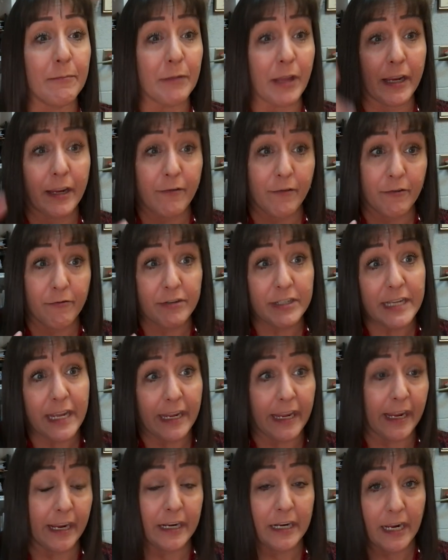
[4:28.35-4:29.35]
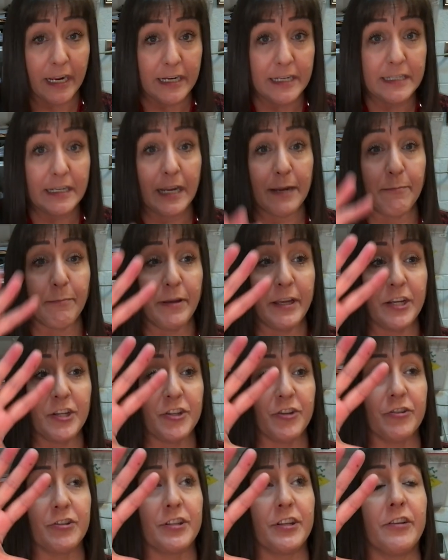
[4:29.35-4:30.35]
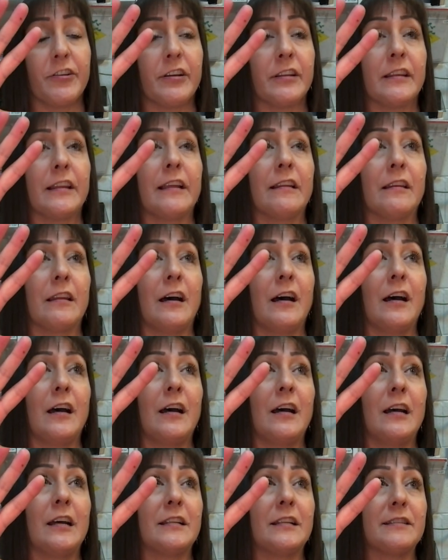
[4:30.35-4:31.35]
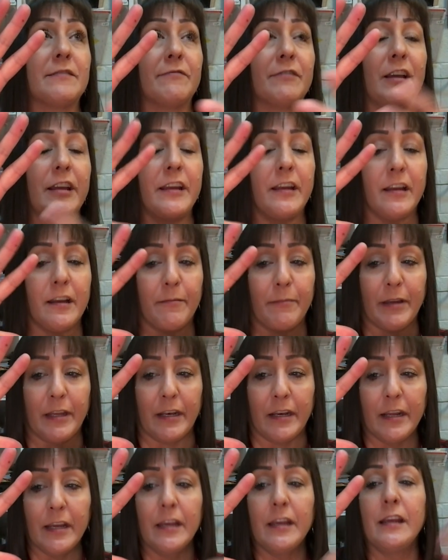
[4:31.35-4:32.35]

like if you were taking a nighttime picture so you can let lots of light come in,